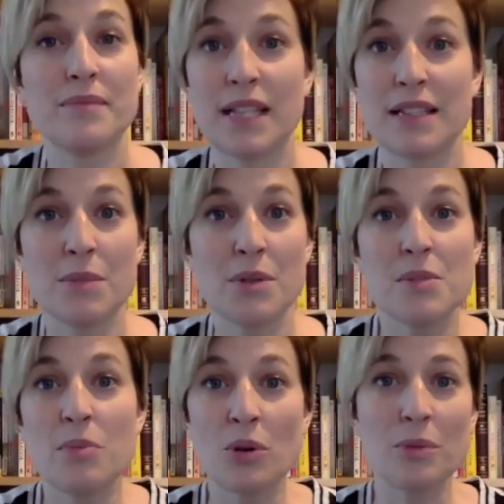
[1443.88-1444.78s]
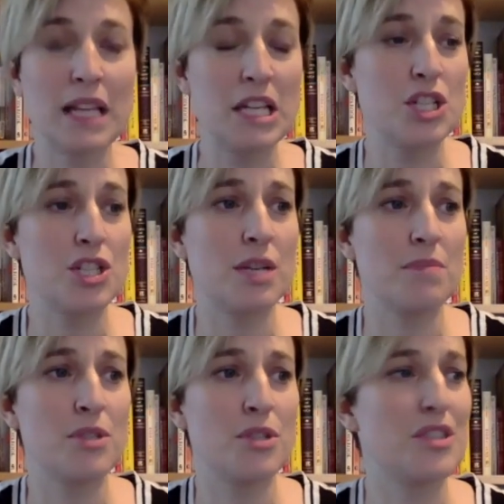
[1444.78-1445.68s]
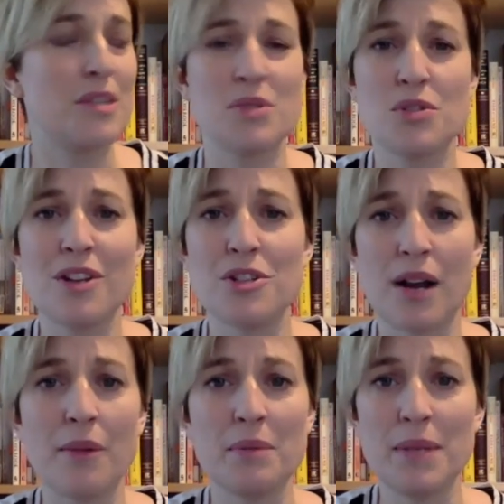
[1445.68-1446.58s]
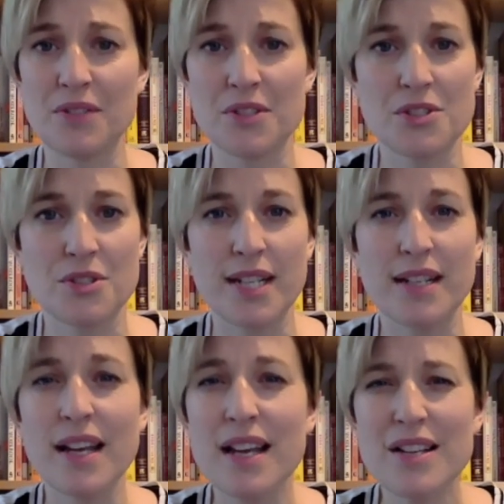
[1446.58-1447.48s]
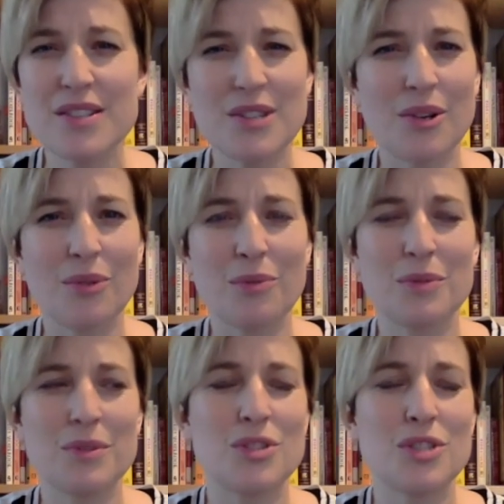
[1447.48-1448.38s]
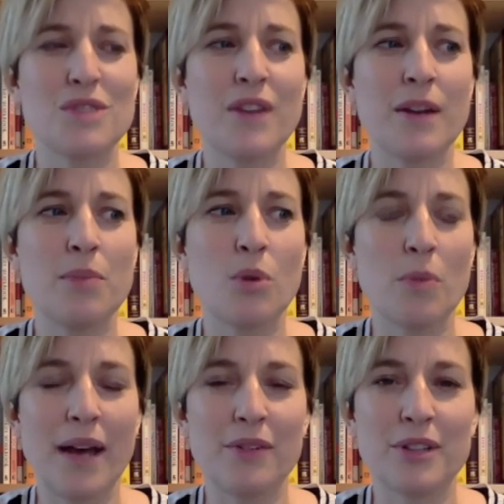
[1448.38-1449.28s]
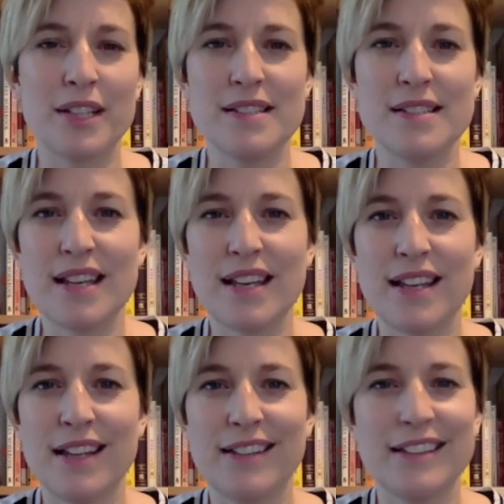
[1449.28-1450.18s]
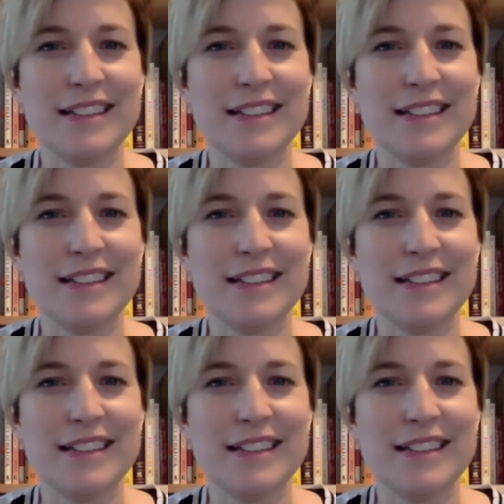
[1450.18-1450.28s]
like the most important relationship to some stranger I would meet on the street. So just very poor boundaries. And